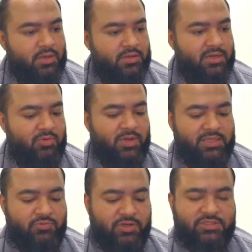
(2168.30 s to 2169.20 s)
Now my
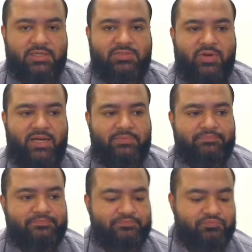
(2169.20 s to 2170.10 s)
equation is
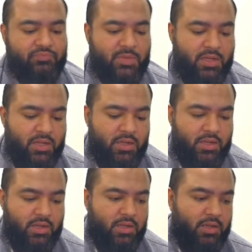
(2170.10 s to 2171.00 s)
ready.
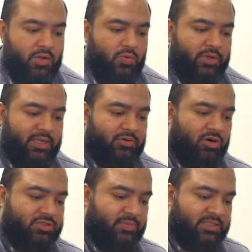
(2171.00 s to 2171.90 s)
We can
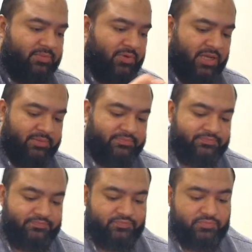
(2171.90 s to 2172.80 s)
cross multiply.
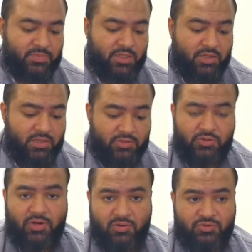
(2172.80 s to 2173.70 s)
Do
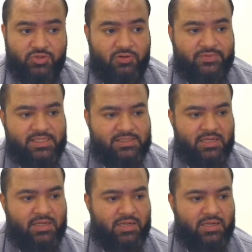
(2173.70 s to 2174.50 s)
you know how to solve these?